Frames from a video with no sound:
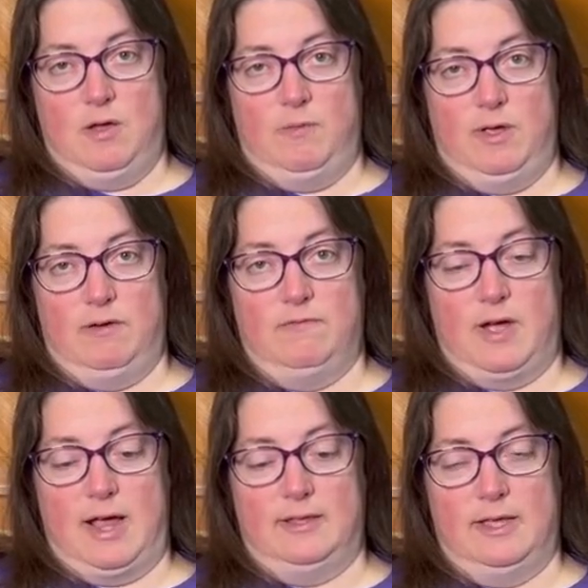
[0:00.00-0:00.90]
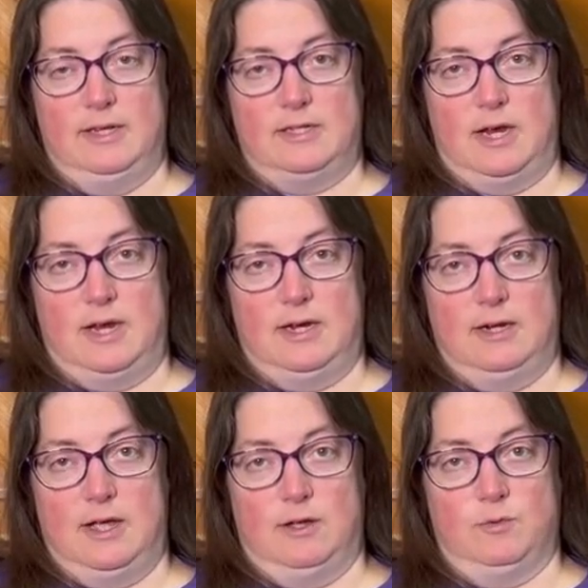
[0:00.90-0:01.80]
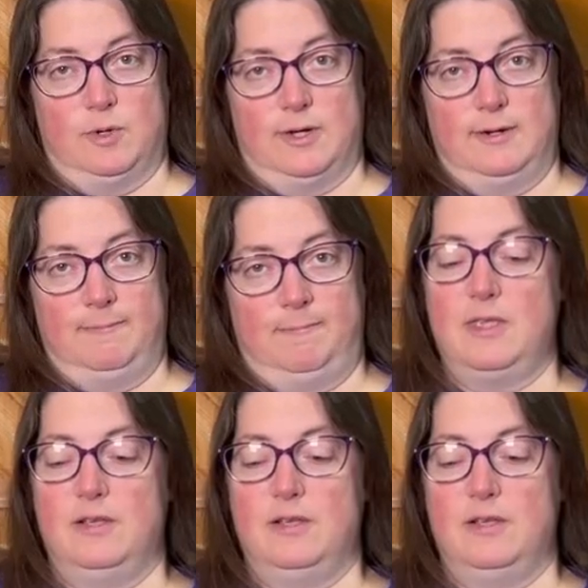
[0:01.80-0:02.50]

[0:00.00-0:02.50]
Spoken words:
We had Violet, Jake, and Elwood.